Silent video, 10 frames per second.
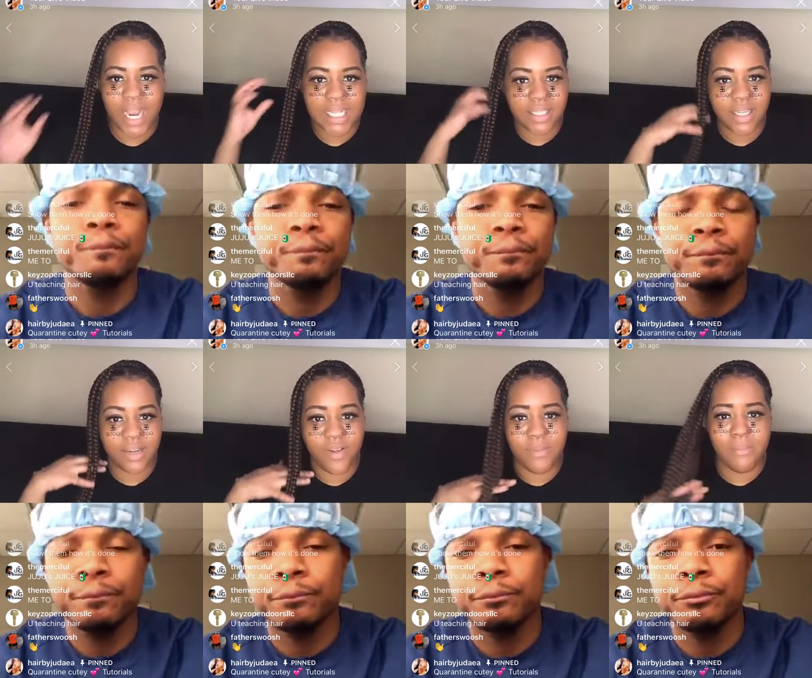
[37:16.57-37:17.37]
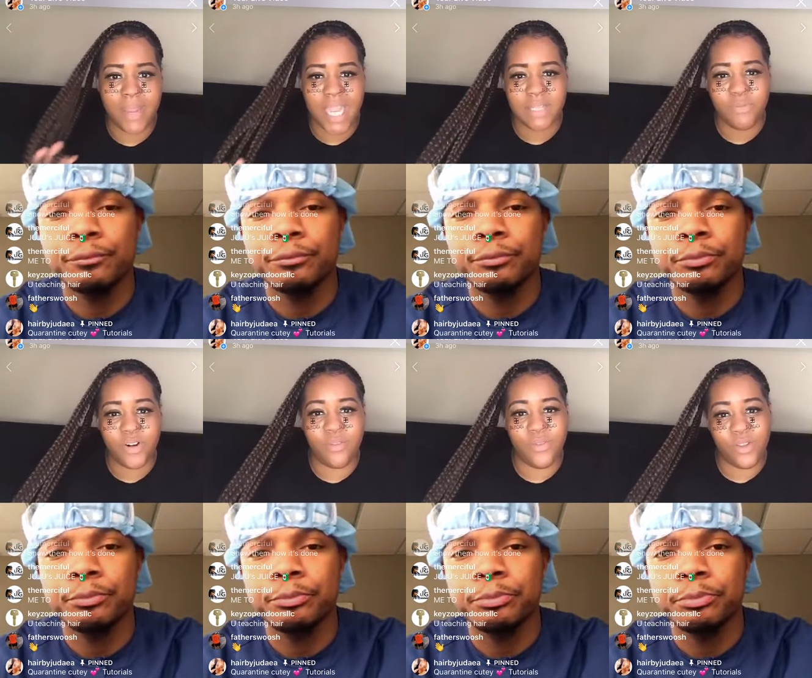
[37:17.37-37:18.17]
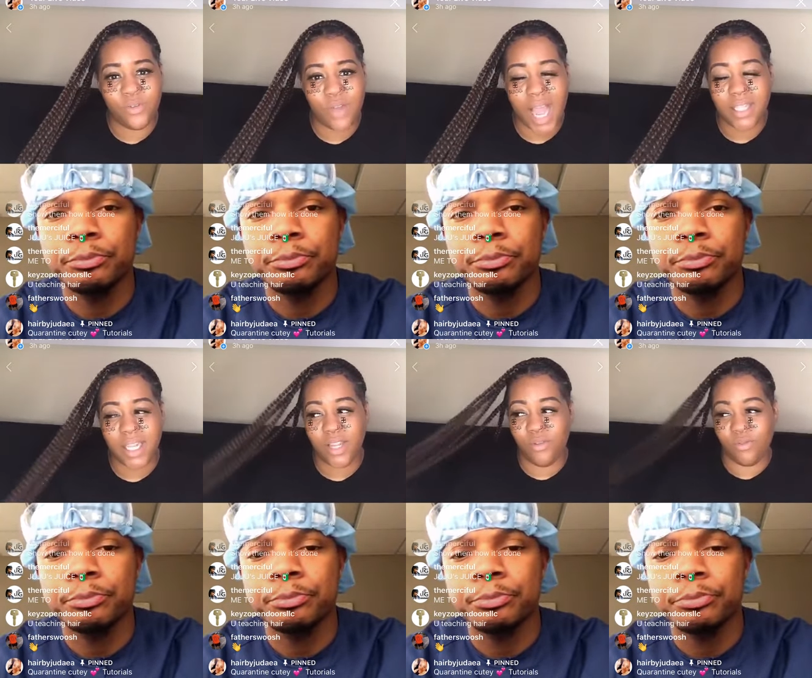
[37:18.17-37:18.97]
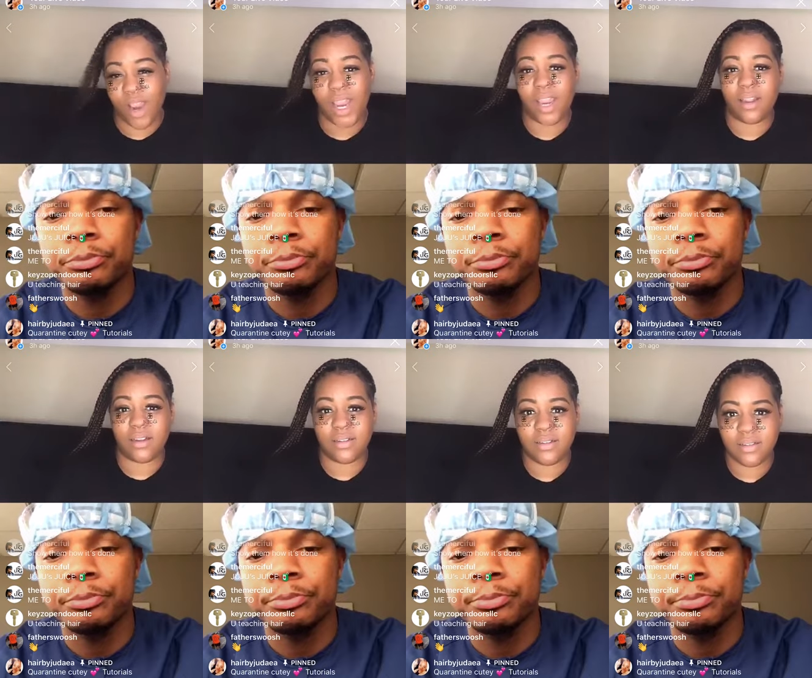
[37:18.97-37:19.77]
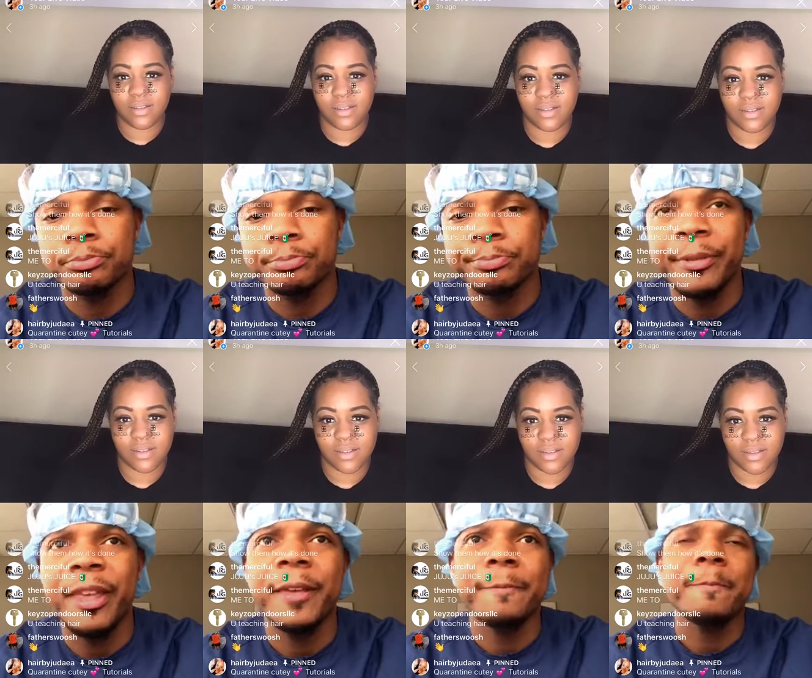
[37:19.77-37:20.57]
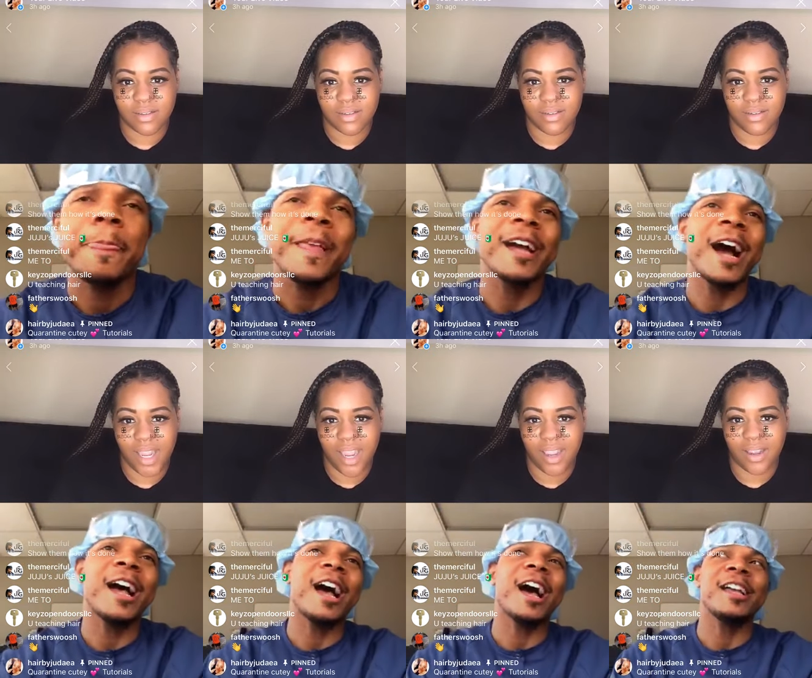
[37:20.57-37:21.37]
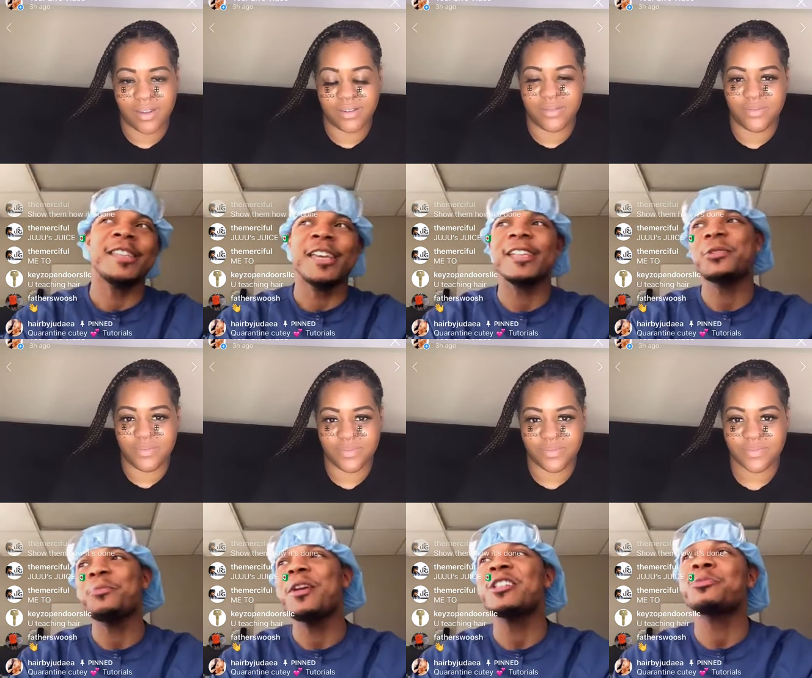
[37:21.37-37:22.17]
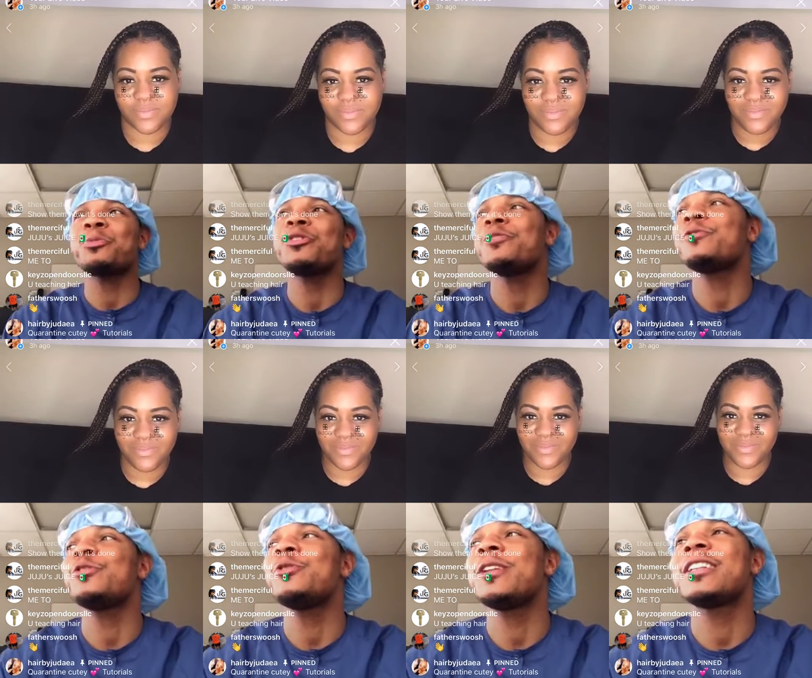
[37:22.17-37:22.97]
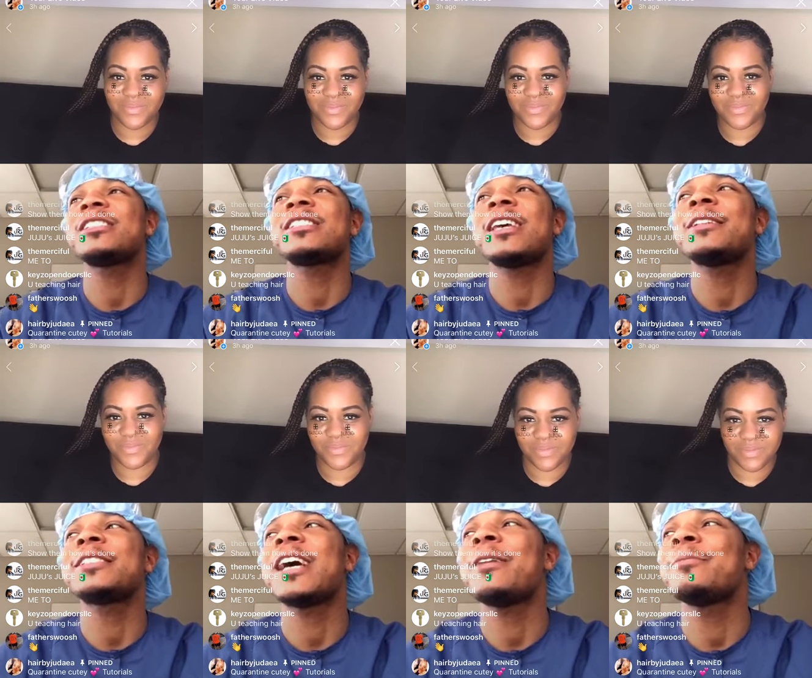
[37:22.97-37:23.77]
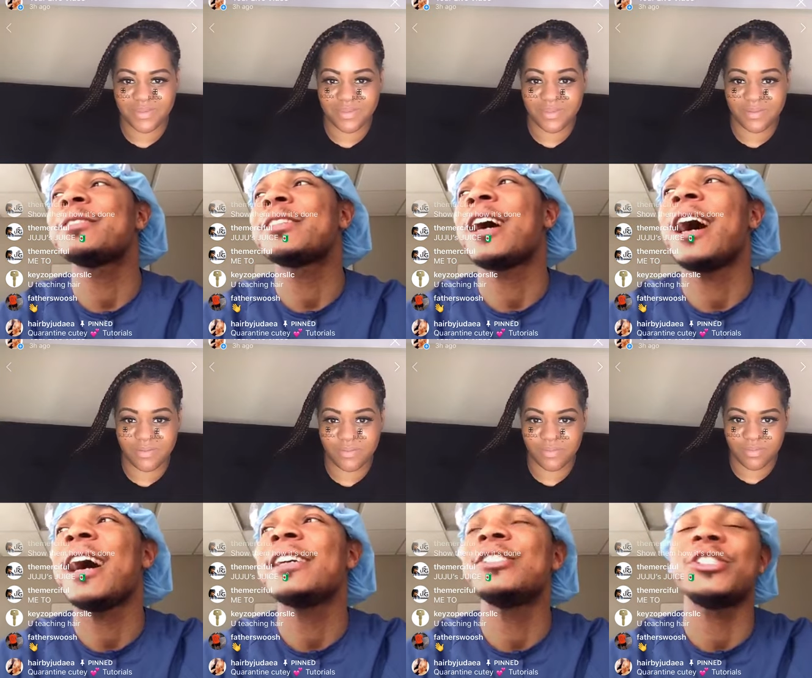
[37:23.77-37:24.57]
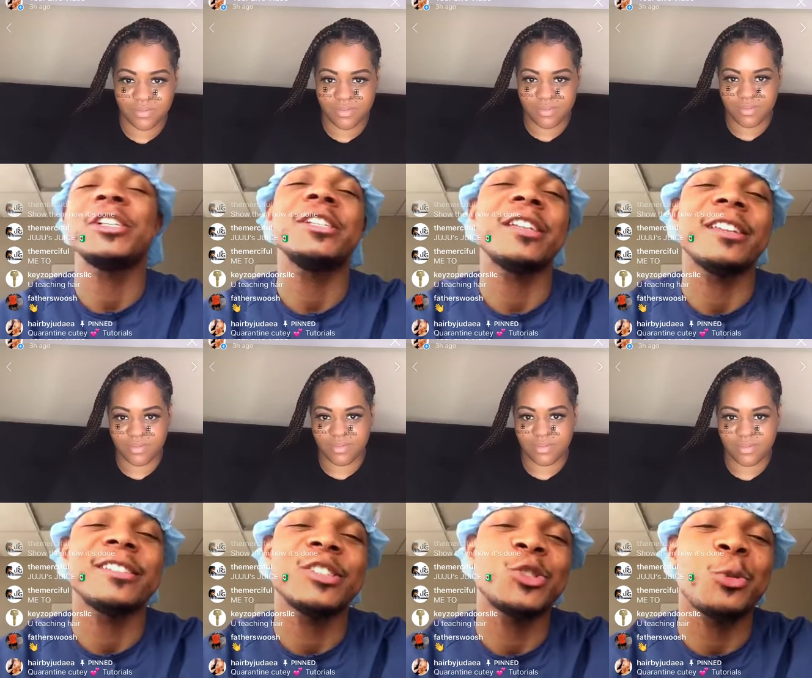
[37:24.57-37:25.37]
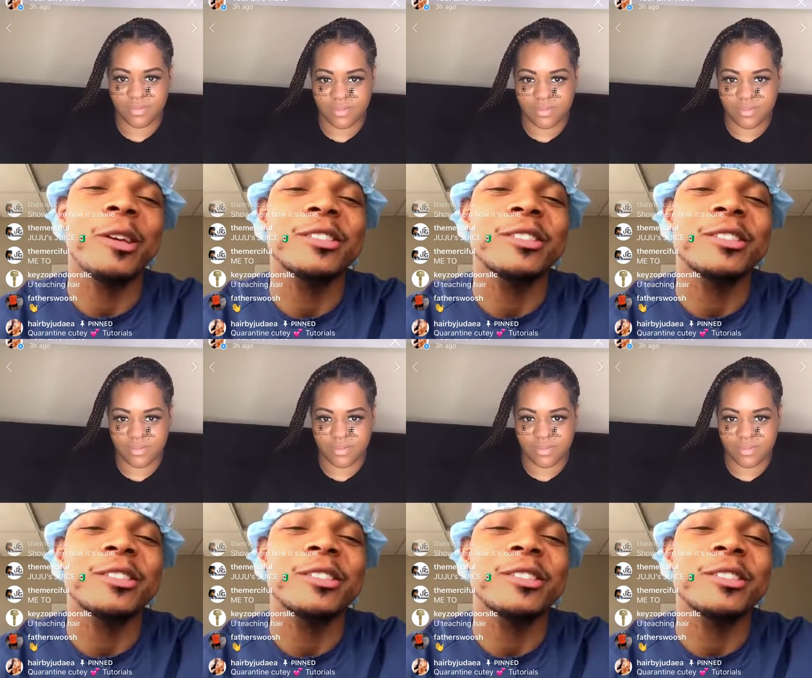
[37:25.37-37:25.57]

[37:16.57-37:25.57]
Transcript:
Speaker 1: And from a man's point of view, I think you're right.
Speaker 2: Yeah. yeah. I, I, yeah, it's a man's point of view, and at the same time, it's a hygiene situation